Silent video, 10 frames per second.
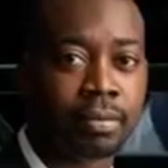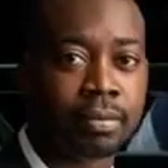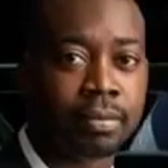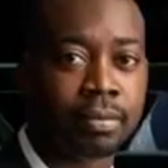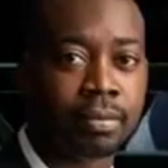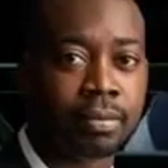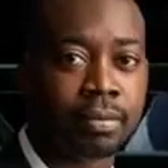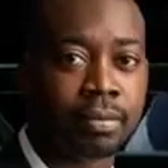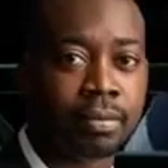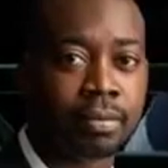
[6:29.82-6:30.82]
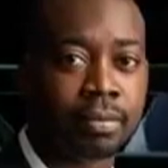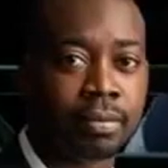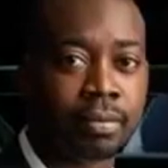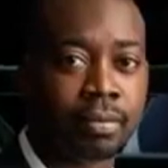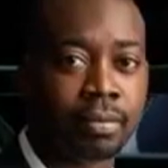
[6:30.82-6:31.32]

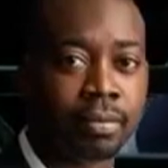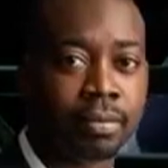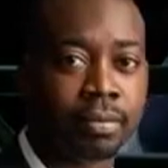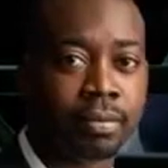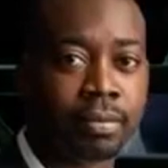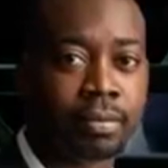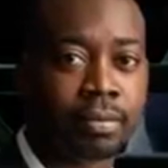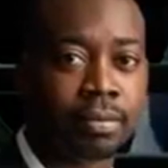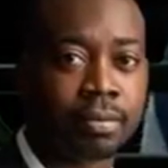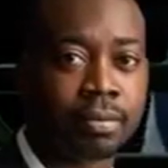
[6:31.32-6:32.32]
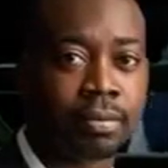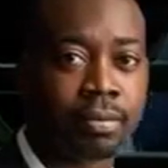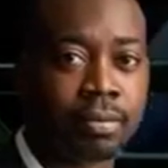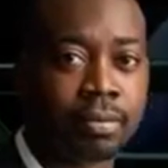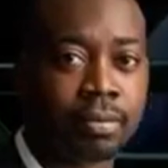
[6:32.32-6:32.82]

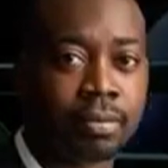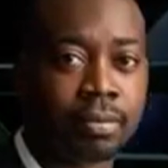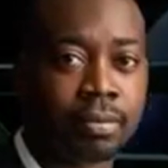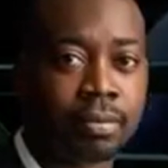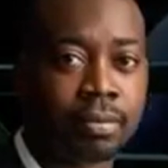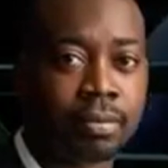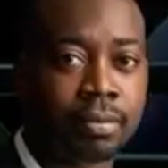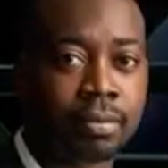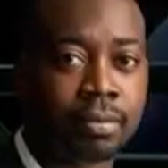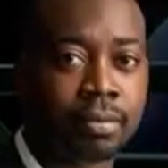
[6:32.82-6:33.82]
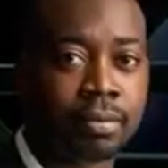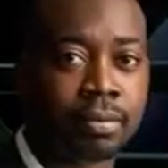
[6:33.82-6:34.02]
(silent)